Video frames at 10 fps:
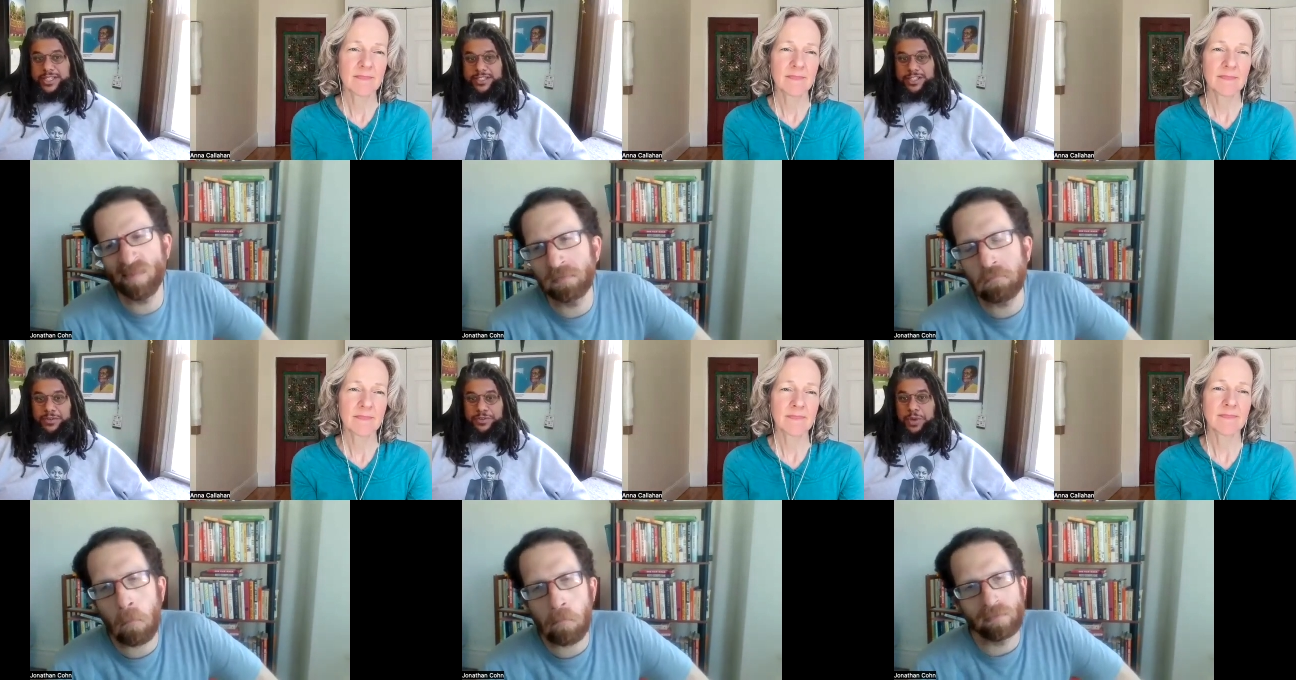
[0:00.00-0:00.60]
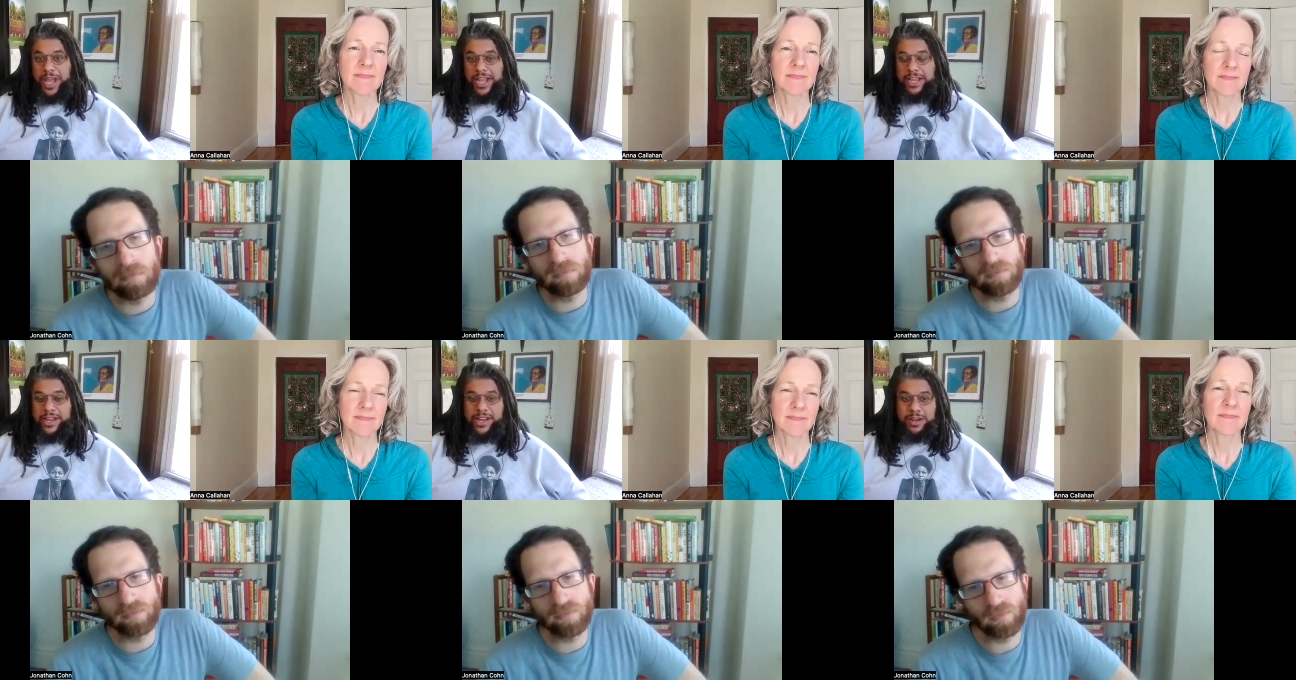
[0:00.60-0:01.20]
Speaker 1: is you know, if you
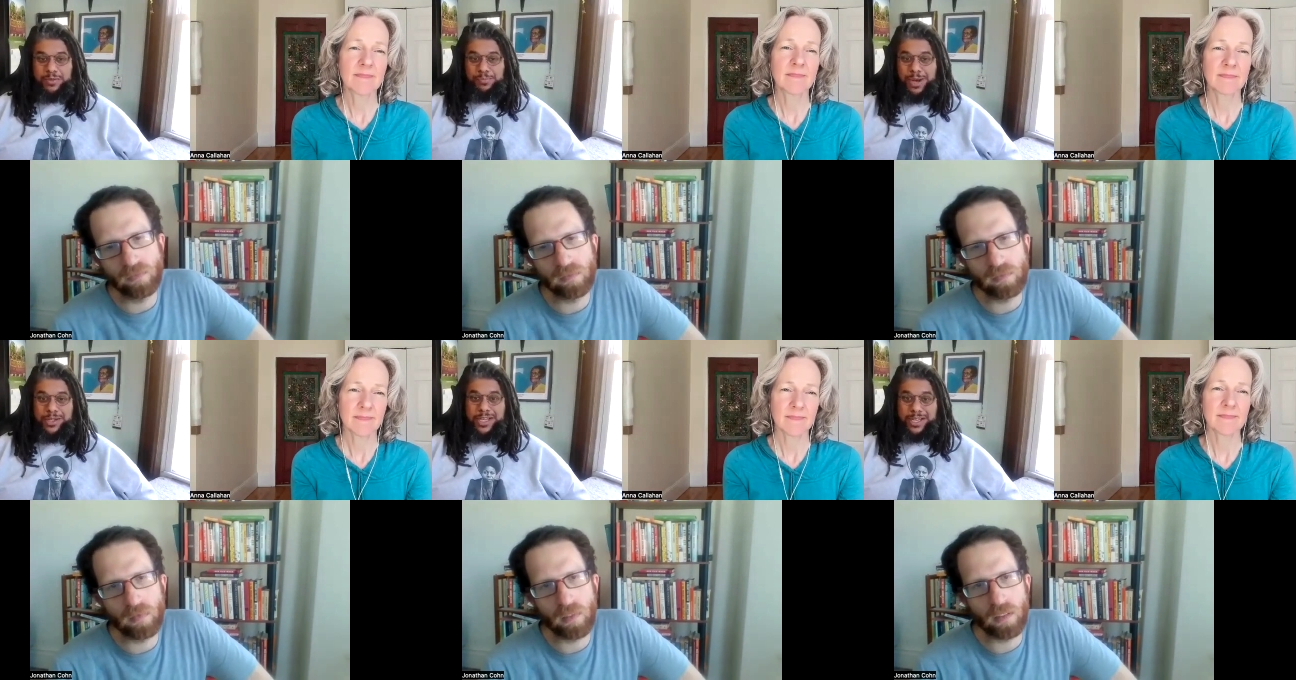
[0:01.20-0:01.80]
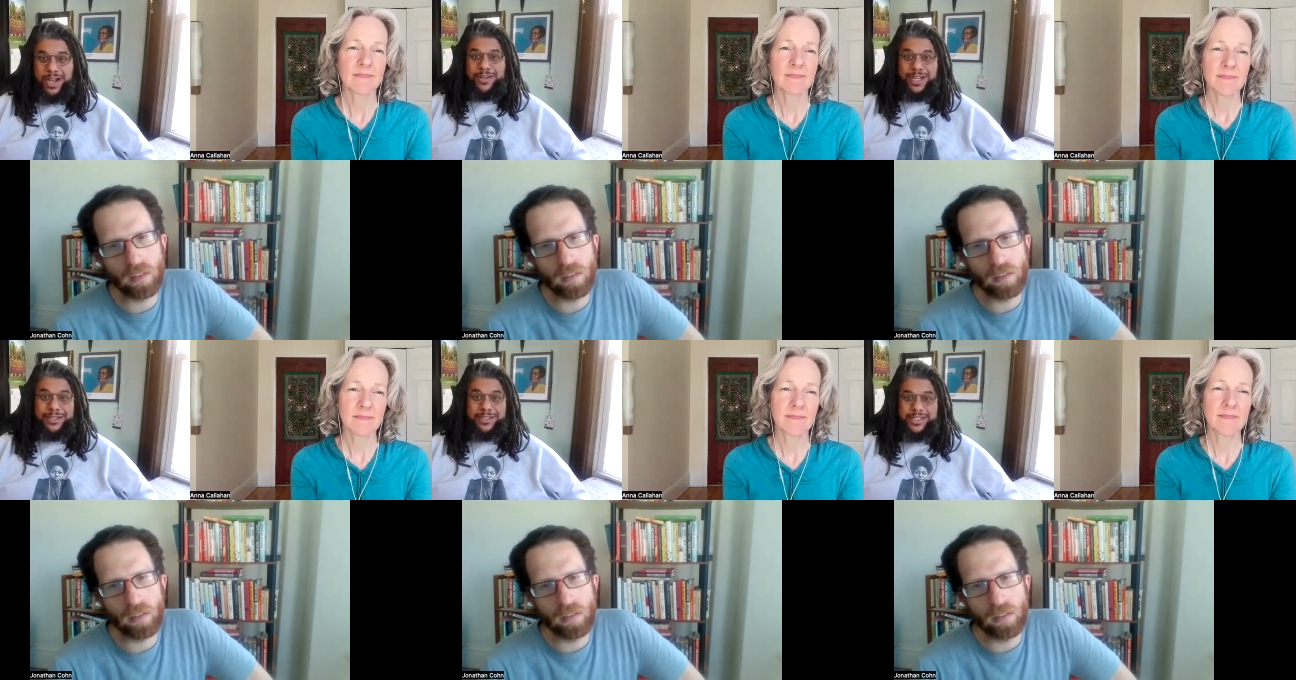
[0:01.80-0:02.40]
hate Republican
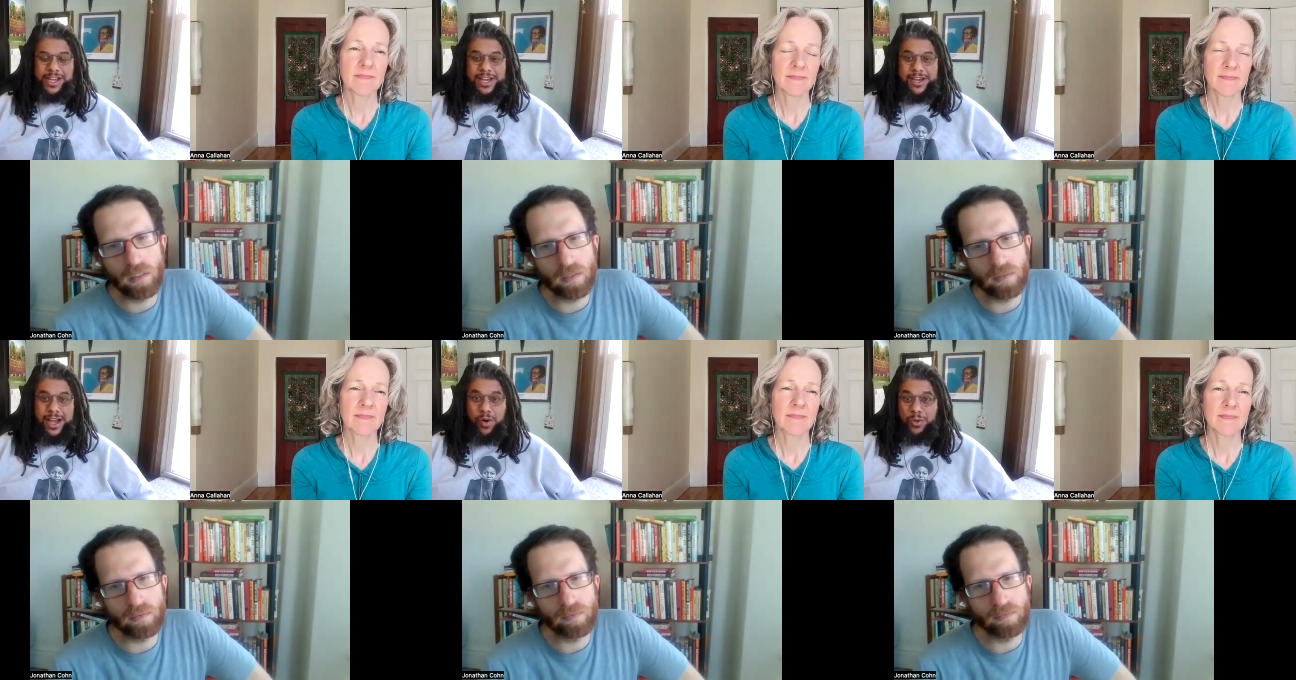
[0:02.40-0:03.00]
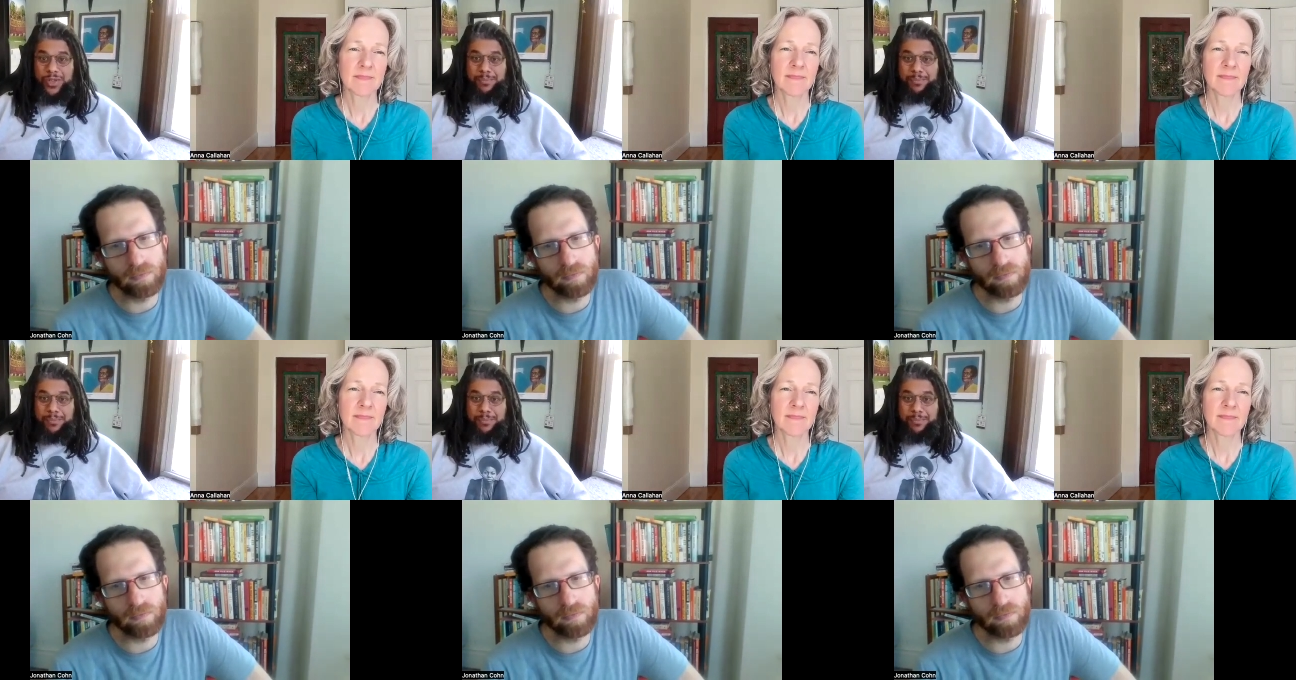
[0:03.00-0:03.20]
governance, all